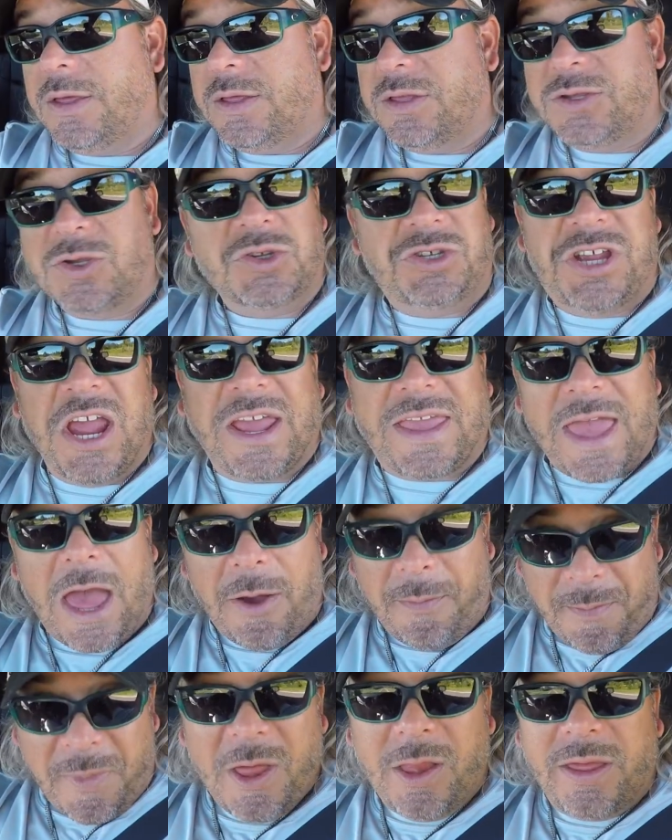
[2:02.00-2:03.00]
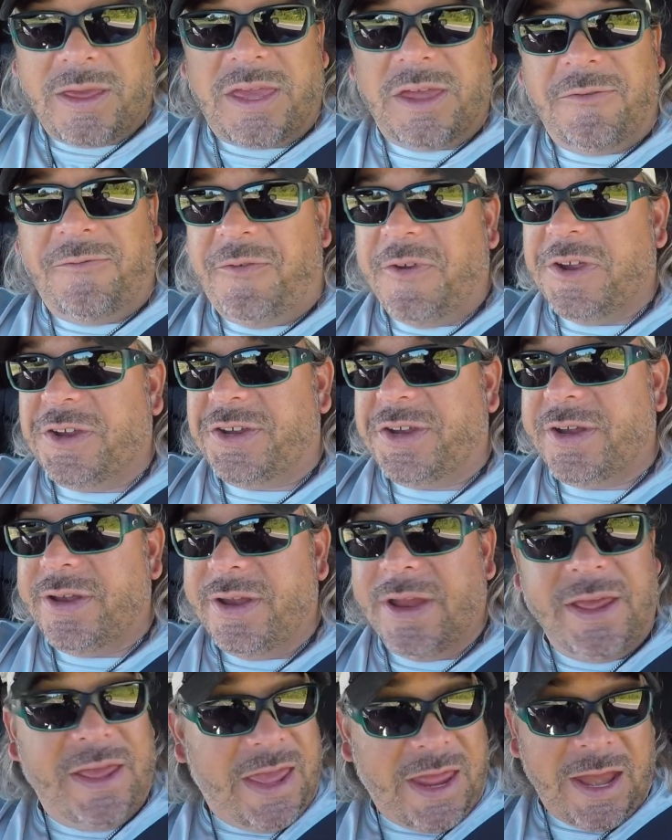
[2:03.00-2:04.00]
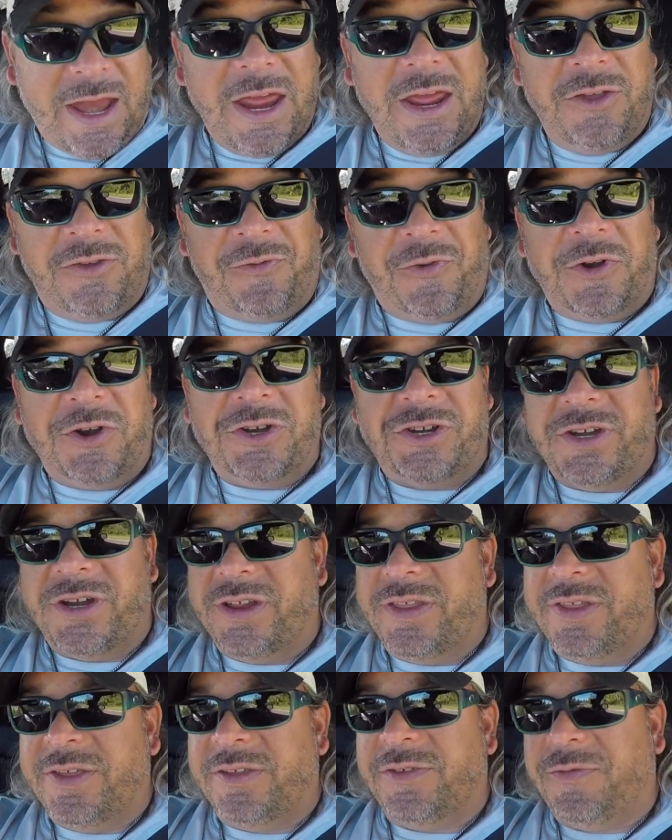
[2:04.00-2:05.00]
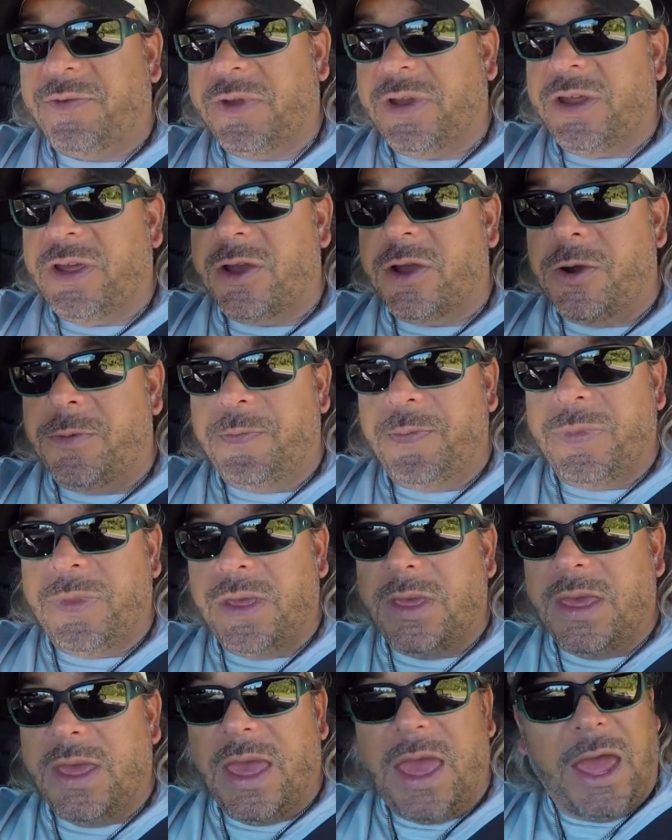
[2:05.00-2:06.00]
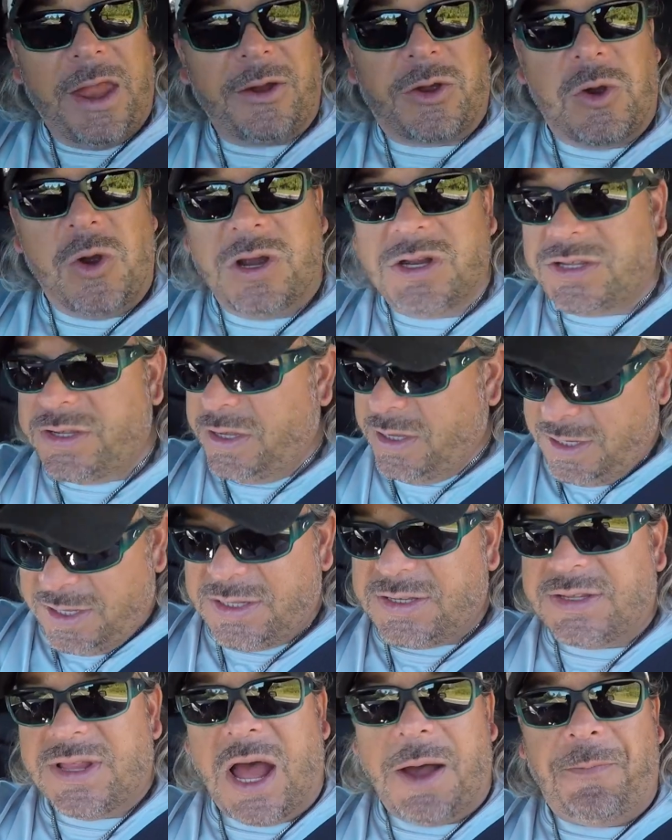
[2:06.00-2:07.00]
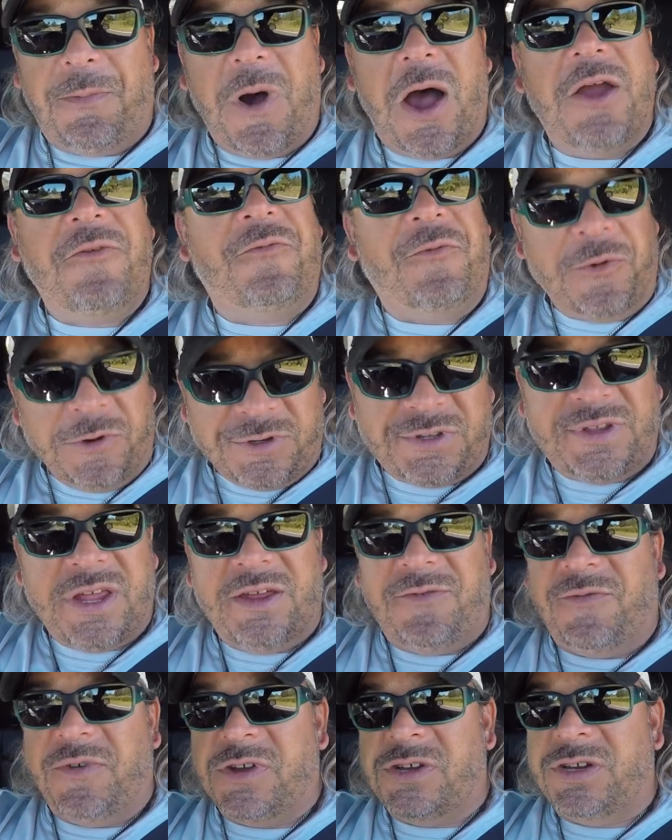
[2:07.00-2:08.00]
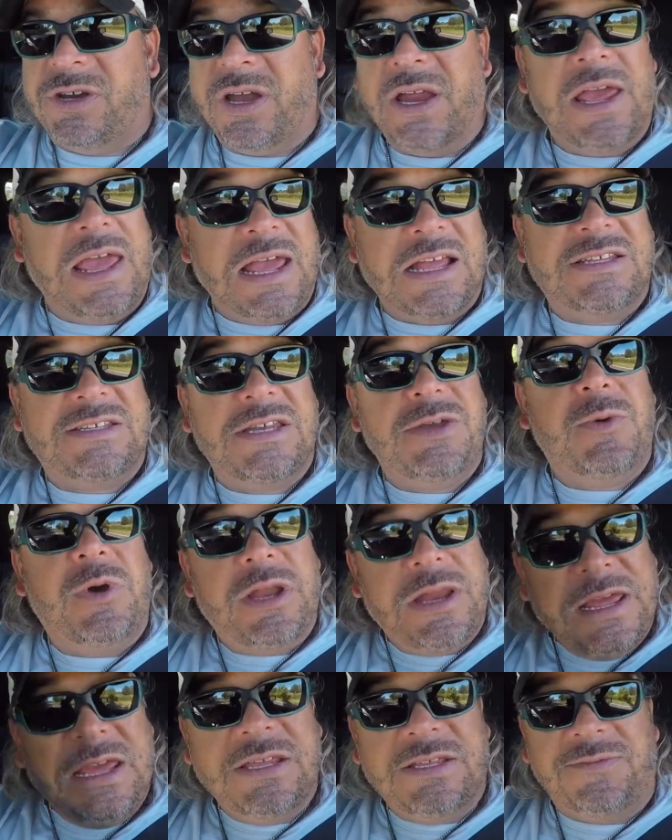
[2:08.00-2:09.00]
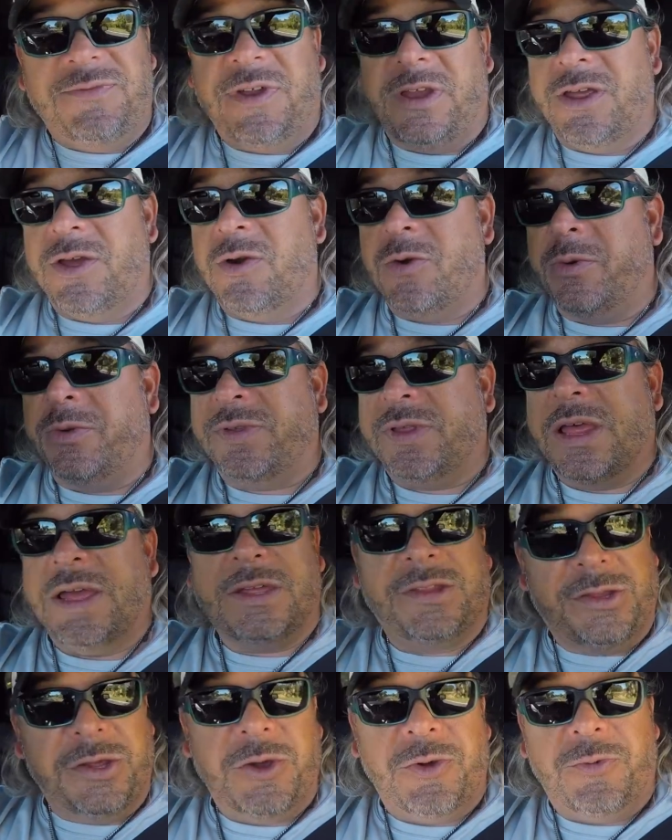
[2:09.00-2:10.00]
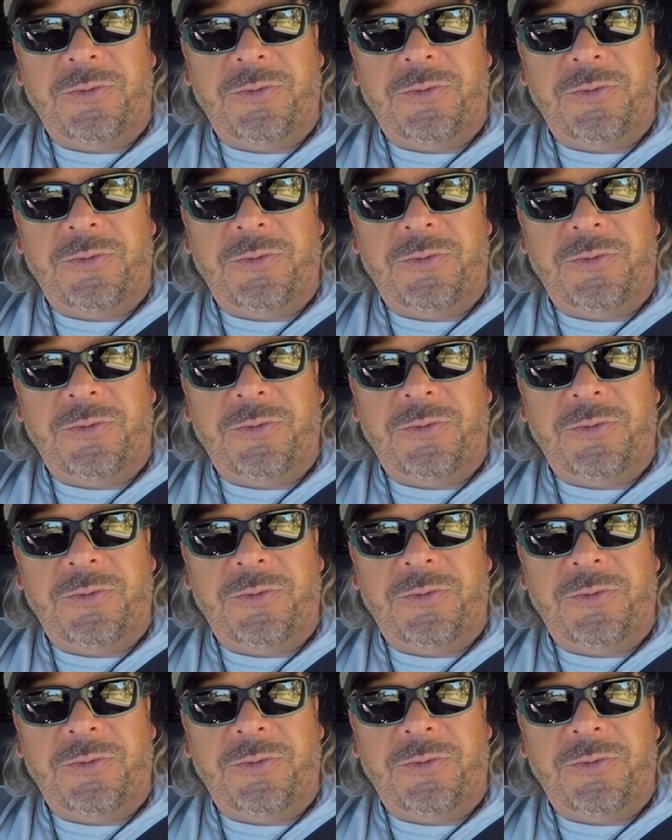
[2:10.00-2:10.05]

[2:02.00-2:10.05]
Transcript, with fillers: So check out Milliken Fishing and his version of this video. And of course, stop by First State Fishing and see what his video is like too.